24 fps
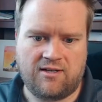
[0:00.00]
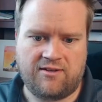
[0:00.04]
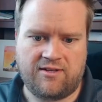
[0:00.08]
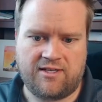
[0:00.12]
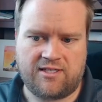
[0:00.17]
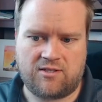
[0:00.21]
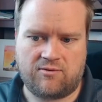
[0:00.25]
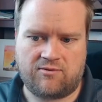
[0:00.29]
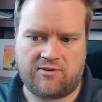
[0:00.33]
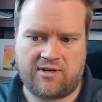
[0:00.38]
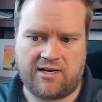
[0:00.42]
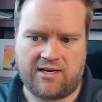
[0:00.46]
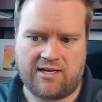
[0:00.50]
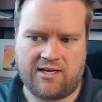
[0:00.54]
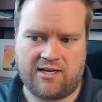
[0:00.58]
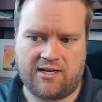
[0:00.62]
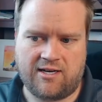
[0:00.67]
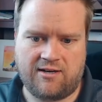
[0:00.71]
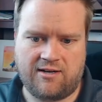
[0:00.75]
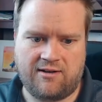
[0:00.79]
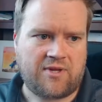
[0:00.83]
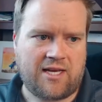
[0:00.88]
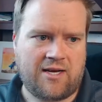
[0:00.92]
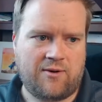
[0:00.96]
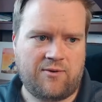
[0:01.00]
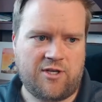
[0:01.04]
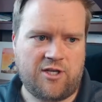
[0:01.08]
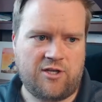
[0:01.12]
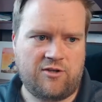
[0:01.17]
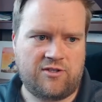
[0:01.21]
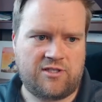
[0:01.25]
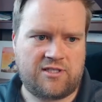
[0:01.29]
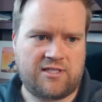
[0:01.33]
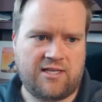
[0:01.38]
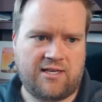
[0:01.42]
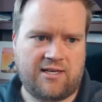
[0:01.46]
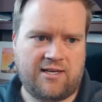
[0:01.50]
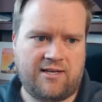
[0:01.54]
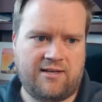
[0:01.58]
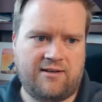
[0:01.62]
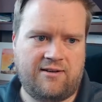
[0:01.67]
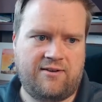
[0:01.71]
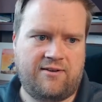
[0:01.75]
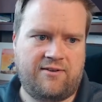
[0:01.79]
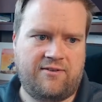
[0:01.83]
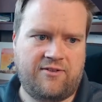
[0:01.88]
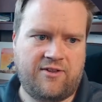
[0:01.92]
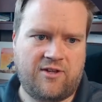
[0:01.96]
This one right here. I would use the
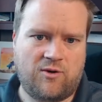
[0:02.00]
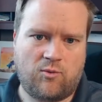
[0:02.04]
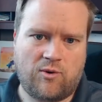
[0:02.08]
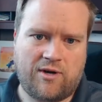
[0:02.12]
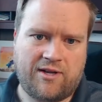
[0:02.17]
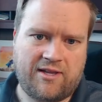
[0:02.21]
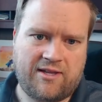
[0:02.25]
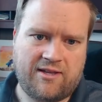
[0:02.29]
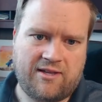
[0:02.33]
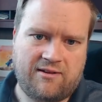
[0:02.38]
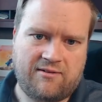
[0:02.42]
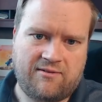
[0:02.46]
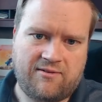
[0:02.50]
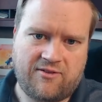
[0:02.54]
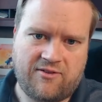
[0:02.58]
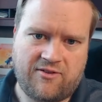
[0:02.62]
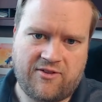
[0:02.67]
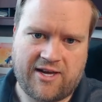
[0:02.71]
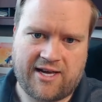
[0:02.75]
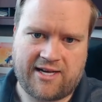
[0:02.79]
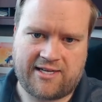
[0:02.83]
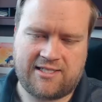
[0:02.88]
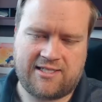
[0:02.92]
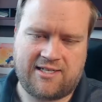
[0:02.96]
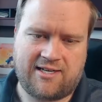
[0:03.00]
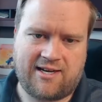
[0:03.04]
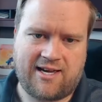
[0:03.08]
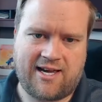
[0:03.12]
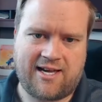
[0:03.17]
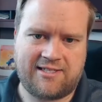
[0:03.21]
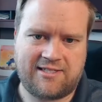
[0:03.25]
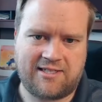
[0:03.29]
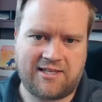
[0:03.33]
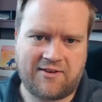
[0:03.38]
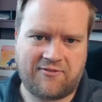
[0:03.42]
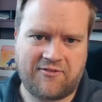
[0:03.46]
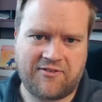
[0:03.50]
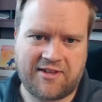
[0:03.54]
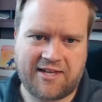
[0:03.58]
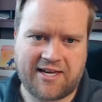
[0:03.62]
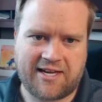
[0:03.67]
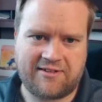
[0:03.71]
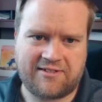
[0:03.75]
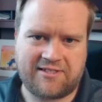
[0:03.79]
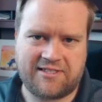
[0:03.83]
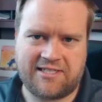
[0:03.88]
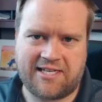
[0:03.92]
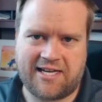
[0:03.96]
the one that uh, has
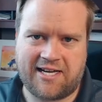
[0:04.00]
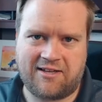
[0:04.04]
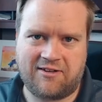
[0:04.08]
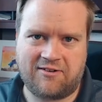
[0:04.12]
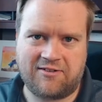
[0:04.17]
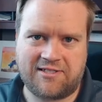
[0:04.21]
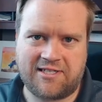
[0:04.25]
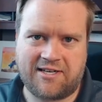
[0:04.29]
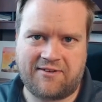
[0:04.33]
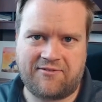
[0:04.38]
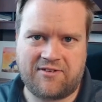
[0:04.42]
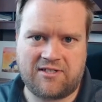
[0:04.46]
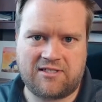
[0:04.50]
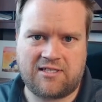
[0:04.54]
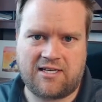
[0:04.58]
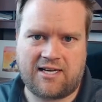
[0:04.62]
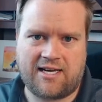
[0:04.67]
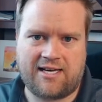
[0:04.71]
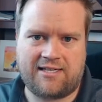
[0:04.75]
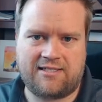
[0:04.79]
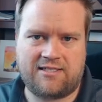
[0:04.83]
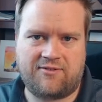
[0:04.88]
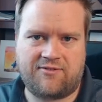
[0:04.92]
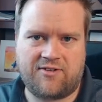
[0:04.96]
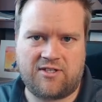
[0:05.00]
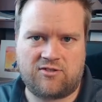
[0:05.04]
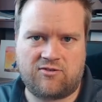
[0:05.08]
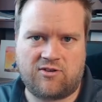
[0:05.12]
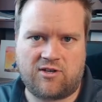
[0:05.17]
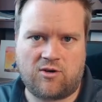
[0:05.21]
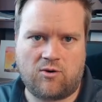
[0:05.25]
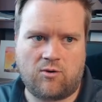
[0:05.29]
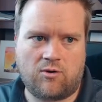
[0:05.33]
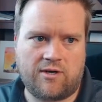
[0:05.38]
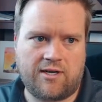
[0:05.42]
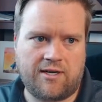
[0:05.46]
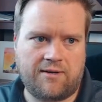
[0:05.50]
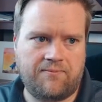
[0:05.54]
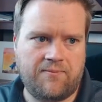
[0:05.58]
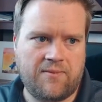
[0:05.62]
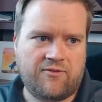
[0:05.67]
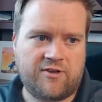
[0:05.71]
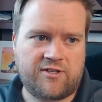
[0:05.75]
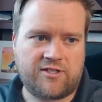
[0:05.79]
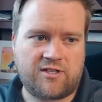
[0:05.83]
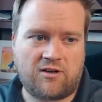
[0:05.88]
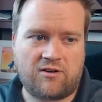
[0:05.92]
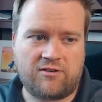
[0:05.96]
11,000 downloads as of, this, as of this recording.
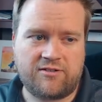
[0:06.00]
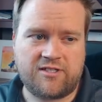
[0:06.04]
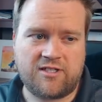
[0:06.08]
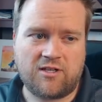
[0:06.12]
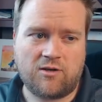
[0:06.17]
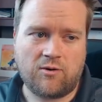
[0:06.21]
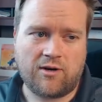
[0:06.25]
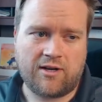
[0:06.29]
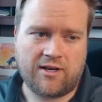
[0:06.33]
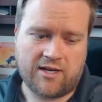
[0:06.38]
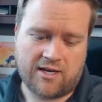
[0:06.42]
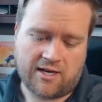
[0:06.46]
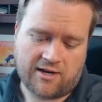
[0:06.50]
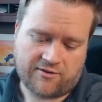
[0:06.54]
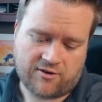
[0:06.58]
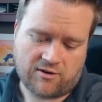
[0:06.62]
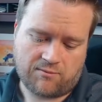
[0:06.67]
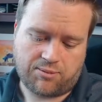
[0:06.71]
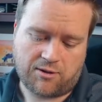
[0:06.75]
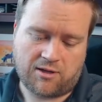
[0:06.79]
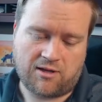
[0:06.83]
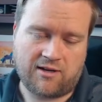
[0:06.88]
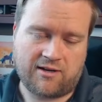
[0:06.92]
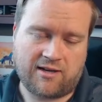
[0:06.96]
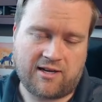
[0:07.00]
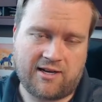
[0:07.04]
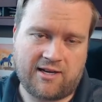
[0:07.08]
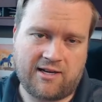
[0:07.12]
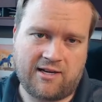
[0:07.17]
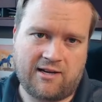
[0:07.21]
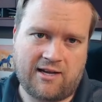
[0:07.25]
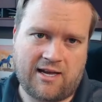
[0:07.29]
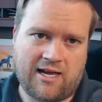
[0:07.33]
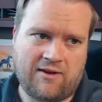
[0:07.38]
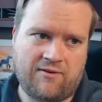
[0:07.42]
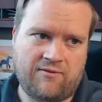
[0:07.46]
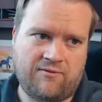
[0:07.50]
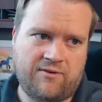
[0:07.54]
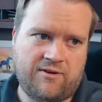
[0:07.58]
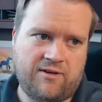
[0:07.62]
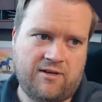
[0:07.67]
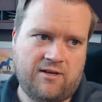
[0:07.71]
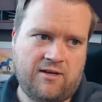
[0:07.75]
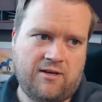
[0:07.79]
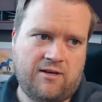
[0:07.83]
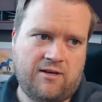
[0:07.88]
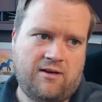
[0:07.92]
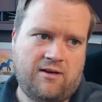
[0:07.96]
There's also another plugin, and
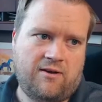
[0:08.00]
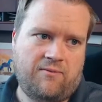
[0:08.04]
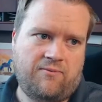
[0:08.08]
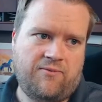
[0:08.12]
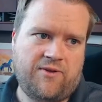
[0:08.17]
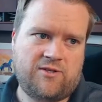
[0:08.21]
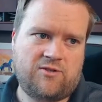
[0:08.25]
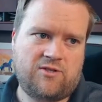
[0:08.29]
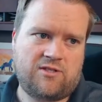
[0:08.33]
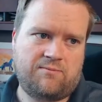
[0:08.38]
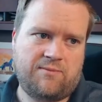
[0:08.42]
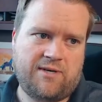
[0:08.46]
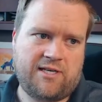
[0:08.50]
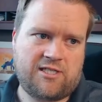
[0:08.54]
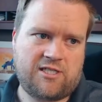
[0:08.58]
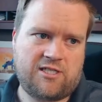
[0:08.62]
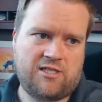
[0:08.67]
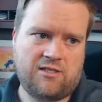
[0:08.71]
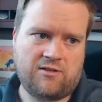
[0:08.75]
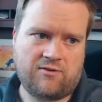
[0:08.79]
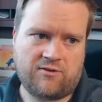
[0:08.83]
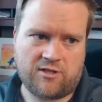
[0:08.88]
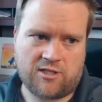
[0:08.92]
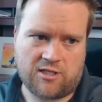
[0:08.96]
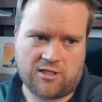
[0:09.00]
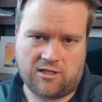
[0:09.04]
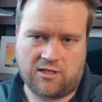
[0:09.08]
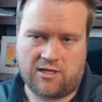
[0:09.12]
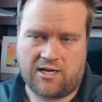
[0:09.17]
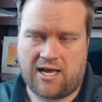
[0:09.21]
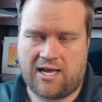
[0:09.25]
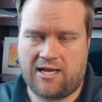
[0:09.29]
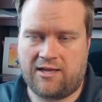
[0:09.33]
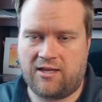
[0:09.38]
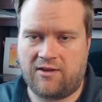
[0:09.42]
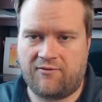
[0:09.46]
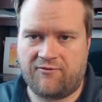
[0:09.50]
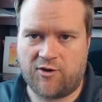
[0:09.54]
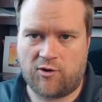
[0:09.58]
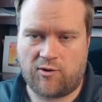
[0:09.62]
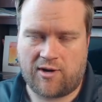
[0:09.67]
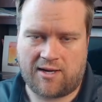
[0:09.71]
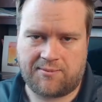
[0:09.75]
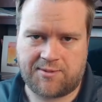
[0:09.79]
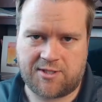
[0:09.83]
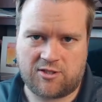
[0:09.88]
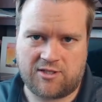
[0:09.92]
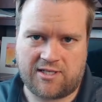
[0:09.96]
this was mentioned in the Vue
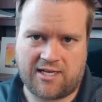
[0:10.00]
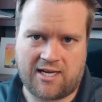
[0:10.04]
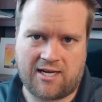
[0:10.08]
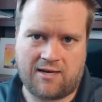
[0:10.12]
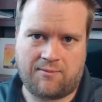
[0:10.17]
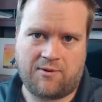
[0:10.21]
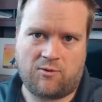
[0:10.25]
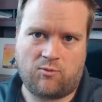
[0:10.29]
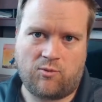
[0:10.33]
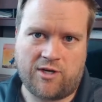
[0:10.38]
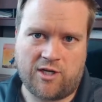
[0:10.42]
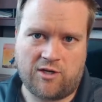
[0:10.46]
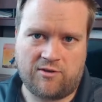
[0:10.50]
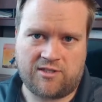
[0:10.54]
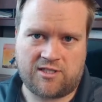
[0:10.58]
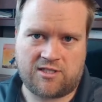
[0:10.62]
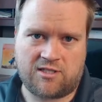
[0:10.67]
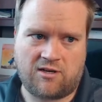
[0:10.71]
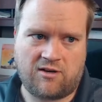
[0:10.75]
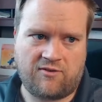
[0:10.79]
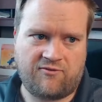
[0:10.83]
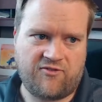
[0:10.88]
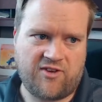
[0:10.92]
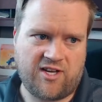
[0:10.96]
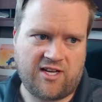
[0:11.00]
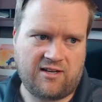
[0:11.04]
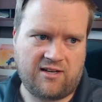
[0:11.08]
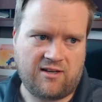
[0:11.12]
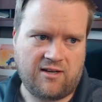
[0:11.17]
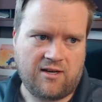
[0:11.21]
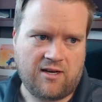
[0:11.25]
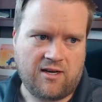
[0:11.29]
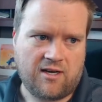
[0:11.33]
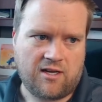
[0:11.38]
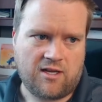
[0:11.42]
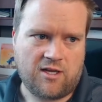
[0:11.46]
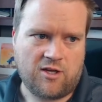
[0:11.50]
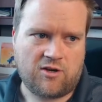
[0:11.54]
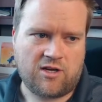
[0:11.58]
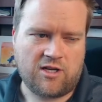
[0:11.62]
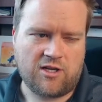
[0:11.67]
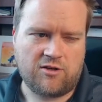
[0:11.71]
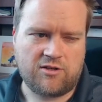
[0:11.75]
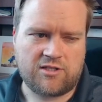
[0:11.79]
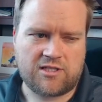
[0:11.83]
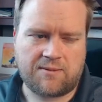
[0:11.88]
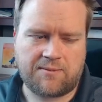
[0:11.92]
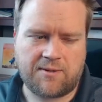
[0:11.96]
Amsterdam and when you install Vite, you can
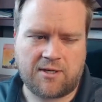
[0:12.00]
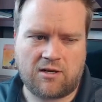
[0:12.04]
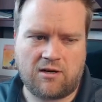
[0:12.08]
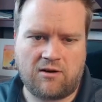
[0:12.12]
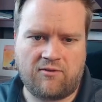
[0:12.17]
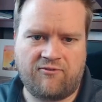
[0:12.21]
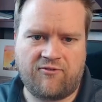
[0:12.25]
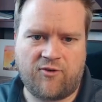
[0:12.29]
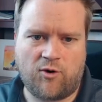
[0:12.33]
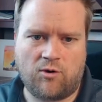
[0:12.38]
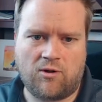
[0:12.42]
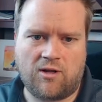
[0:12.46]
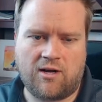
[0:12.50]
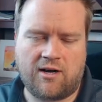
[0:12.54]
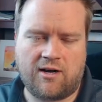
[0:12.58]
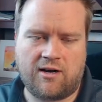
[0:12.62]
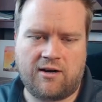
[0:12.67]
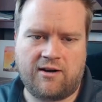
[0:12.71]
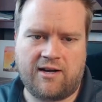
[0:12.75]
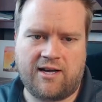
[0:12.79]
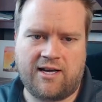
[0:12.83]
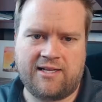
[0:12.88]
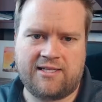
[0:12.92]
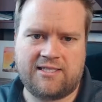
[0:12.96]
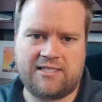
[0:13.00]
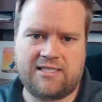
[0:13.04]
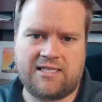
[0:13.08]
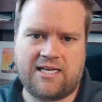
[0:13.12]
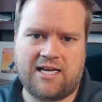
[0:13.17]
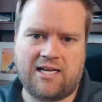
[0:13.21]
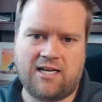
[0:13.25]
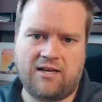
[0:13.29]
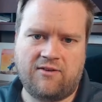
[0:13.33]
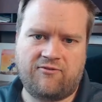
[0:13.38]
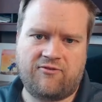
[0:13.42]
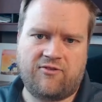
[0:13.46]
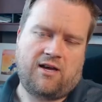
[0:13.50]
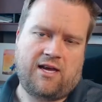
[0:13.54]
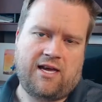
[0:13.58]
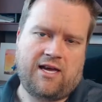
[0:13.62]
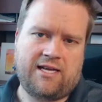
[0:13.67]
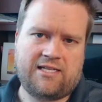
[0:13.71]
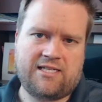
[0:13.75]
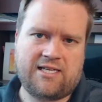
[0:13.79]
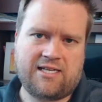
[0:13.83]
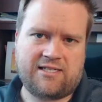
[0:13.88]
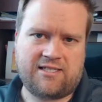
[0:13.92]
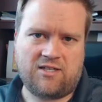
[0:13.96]
use something called Volar. It's kind of,
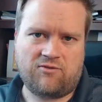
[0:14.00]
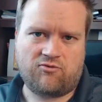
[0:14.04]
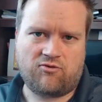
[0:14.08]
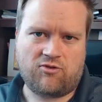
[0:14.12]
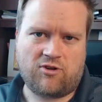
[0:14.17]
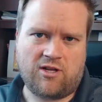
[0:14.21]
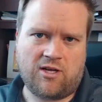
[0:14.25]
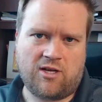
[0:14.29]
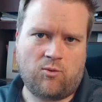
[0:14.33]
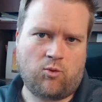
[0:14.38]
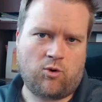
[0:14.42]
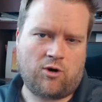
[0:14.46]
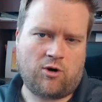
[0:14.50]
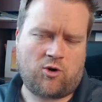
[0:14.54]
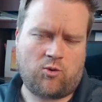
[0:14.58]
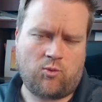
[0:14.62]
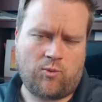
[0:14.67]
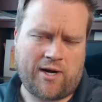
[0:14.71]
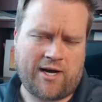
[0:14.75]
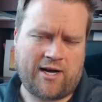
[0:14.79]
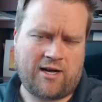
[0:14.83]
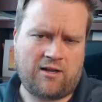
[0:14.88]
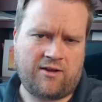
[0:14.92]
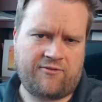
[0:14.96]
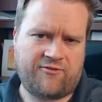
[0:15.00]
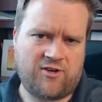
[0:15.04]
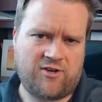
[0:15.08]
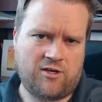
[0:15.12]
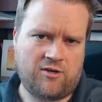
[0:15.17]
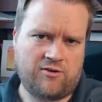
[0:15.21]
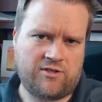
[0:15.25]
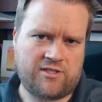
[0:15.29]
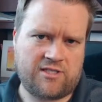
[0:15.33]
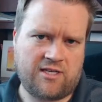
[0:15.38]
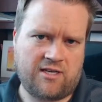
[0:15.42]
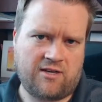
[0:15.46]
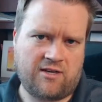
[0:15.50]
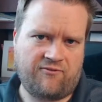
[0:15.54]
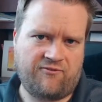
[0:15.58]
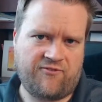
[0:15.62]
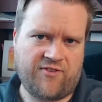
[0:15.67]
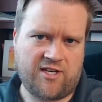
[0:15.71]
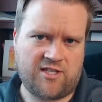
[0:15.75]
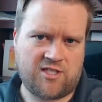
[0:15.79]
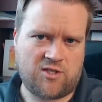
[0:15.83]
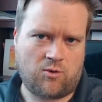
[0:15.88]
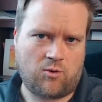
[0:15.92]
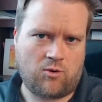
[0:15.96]
it doesn't really work well if you're using
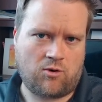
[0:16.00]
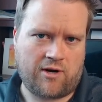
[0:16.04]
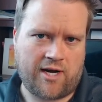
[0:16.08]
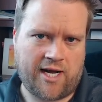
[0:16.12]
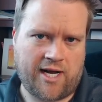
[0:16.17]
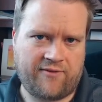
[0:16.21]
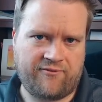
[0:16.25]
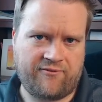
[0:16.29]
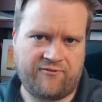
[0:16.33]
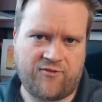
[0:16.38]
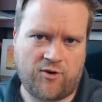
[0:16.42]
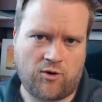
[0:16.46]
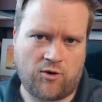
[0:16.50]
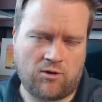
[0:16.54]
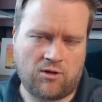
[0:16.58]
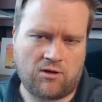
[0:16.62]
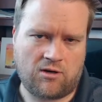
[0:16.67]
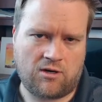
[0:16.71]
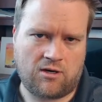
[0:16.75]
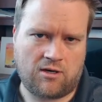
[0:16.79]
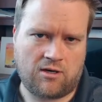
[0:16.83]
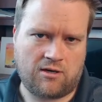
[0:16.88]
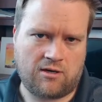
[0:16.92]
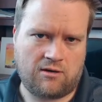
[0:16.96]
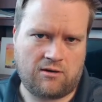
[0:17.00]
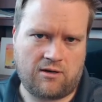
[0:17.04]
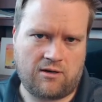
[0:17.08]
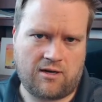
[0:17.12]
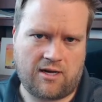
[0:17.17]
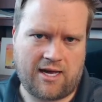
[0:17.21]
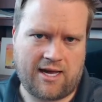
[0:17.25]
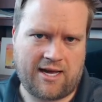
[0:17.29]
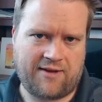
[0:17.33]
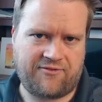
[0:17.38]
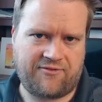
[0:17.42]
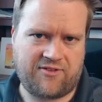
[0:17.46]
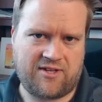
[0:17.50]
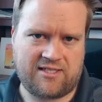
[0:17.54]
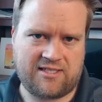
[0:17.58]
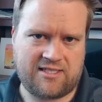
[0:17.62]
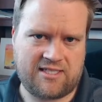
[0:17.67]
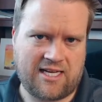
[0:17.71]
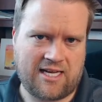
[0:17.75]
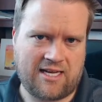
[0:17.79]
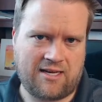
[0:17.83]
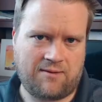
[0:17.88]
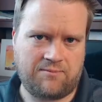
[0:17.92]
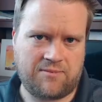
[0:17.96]
Vetur and Volar at the
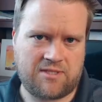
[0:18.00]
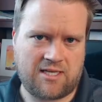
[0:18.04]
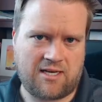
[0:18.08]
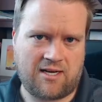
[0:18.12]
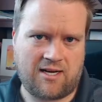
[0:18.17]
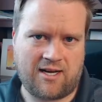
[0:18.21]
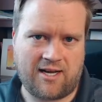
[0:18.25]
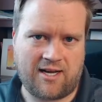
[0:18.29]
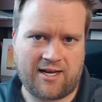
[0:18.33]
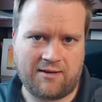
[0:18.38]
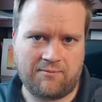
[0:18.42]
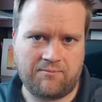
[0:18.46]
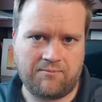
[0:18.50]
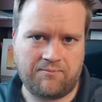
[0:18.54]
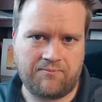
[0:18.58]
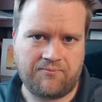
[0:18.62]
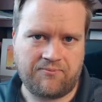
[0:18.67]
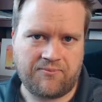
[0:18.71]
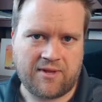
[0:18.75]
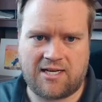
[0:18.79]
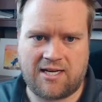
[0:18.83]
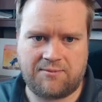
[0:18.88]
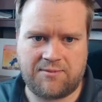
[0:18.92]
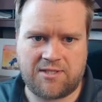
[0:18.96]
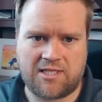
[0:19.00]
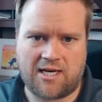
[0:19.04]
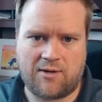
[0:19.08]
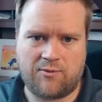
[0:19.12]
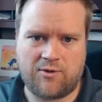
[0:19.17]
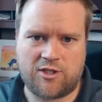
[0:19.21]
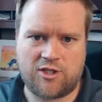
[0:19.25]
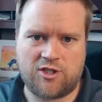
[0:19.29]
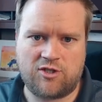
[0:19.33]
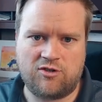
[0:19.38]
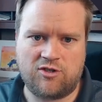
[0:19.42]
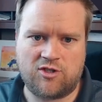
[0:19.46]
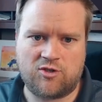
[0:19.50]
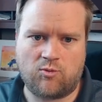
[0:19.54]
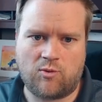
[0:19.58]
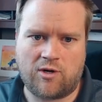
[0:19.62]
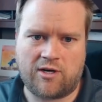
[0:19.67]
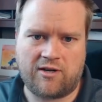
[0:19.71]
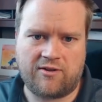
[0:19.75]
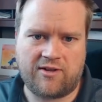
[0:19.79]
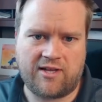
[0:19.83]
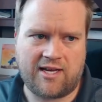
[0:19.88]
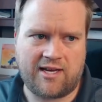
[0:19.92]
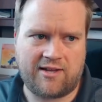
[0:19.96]
same time. Um, so I would choose
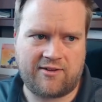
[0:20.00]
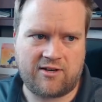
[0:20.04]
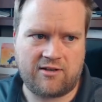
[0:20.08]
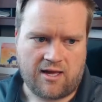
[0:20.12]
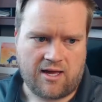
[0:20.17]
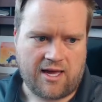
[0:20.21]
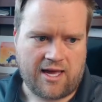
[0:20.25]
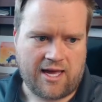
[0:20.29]
one or the other.